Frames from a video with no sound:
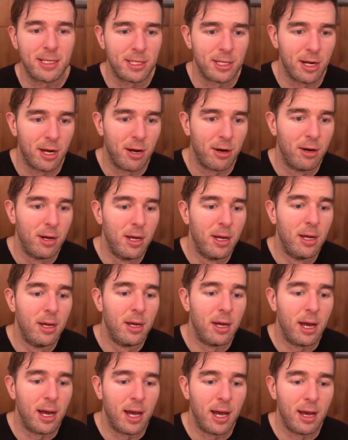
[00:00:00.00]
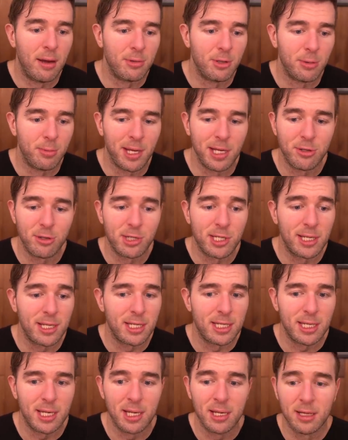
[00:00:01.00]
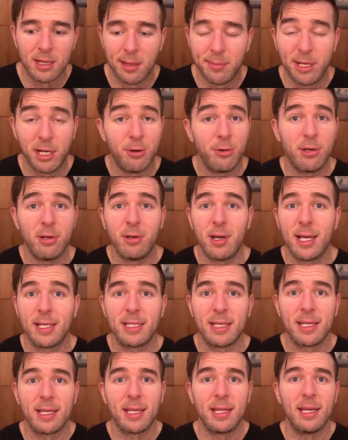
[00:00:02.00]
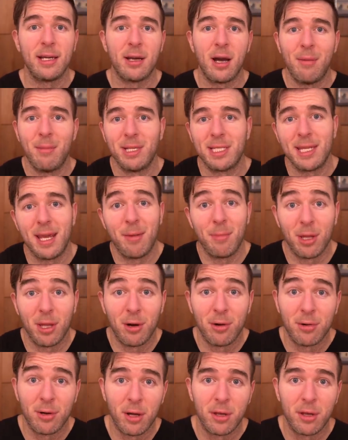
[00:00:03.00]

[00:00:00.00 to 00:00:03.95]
So should be interesting to see. Let me know what you guys think in the comments down below.